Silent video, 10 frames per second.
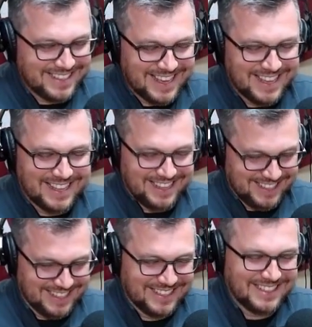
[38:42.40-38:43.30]
Yeah.
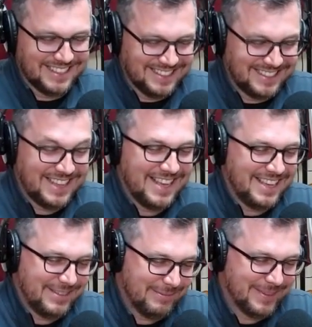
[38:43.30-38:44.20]

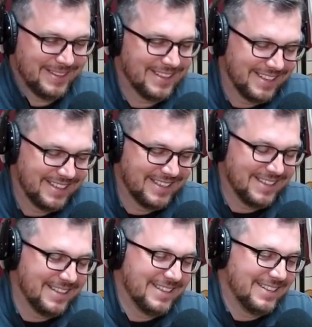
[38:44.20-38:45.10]
Same.
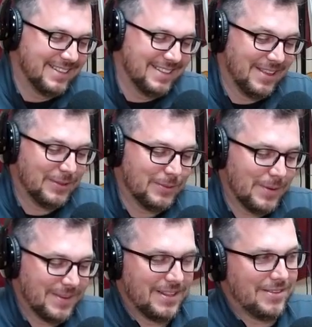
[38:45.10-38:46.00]
Those
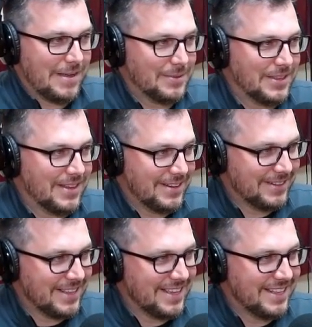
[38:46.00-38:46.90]
women love Amazon,
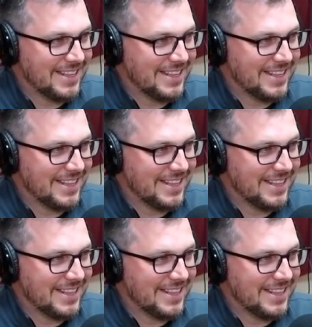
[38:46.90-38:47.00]
don't they?